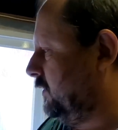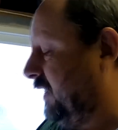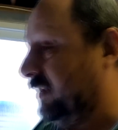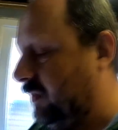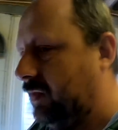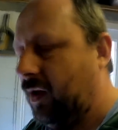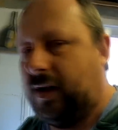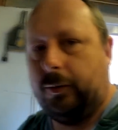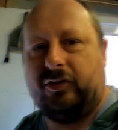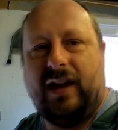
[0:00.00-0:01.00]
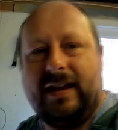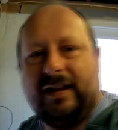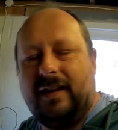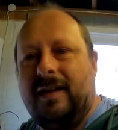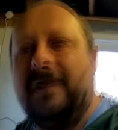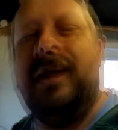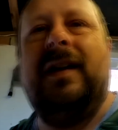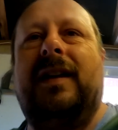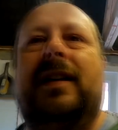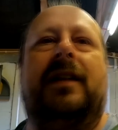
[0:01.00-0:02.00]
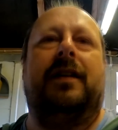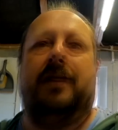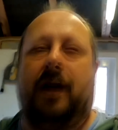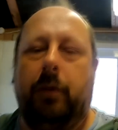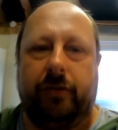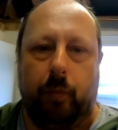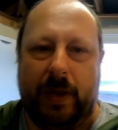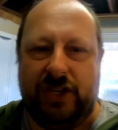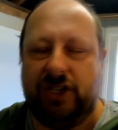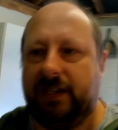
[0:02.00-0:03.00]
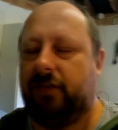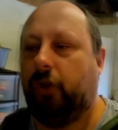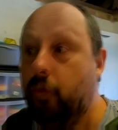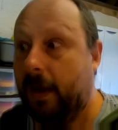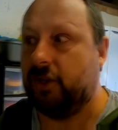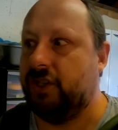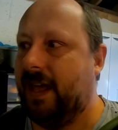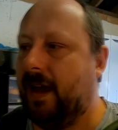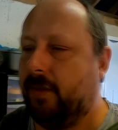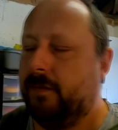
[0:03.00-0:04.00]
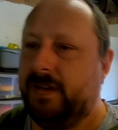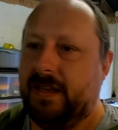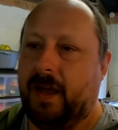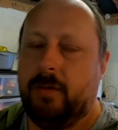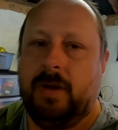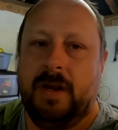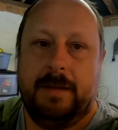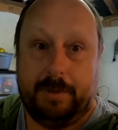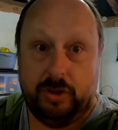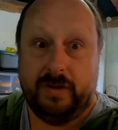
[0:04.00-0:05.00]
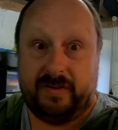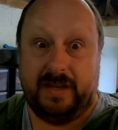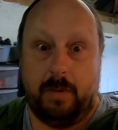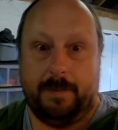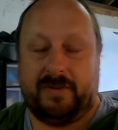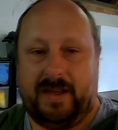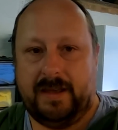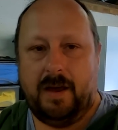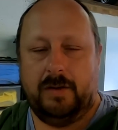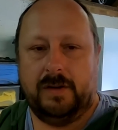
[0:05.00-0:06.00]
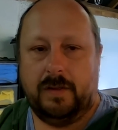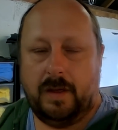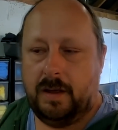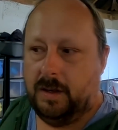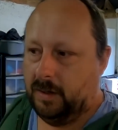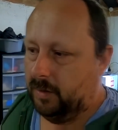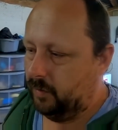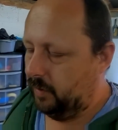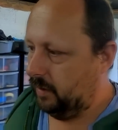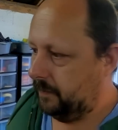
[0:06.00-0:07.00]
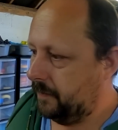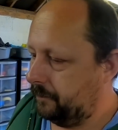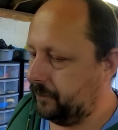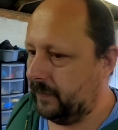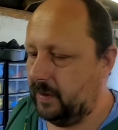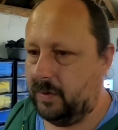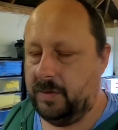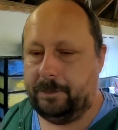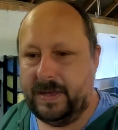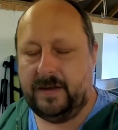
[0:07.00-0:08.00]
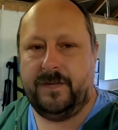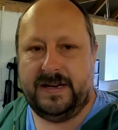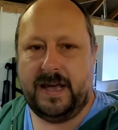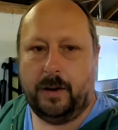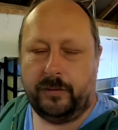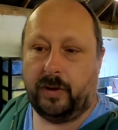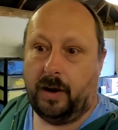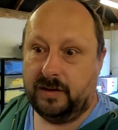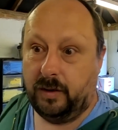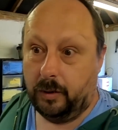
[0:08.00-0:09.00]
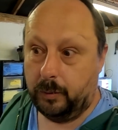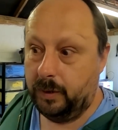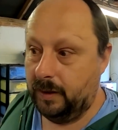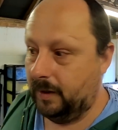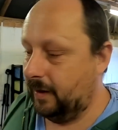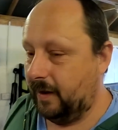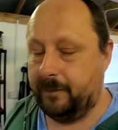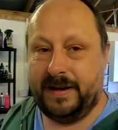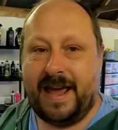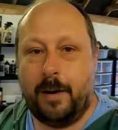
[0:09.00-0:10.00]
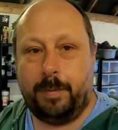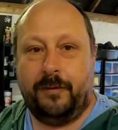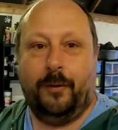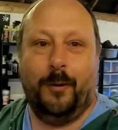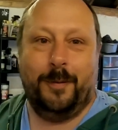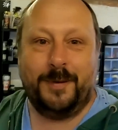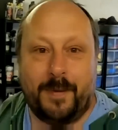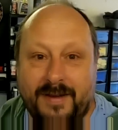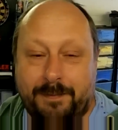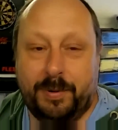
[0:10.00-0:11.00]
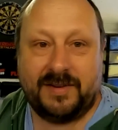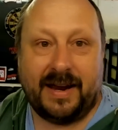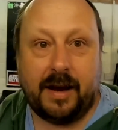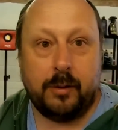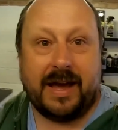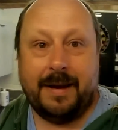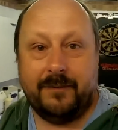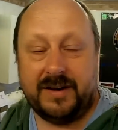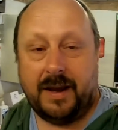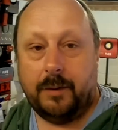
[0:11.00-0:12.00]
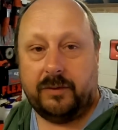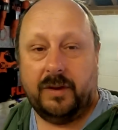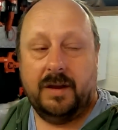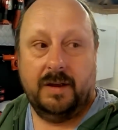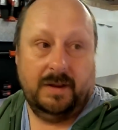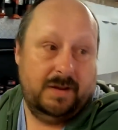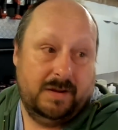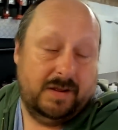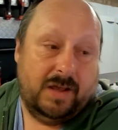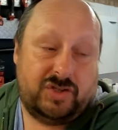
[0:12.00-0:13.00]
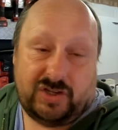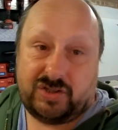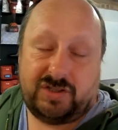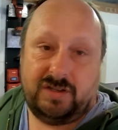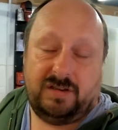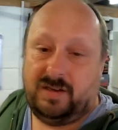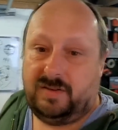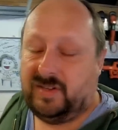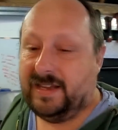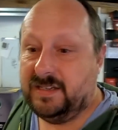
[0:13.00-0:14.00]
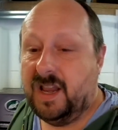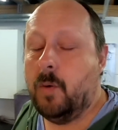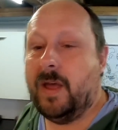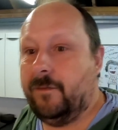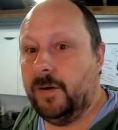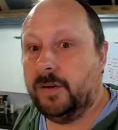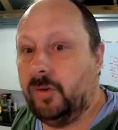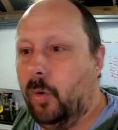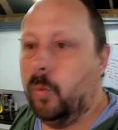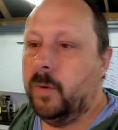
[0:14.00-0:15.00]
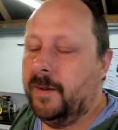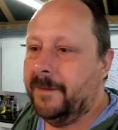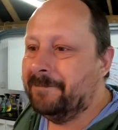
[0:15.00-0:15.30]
Like I was saying, I wasn't whinging too much in that other video, but you can see what I'm saying, can't you? That the big videos that I do have been outperformed by potato can videos that are just take no effort at all.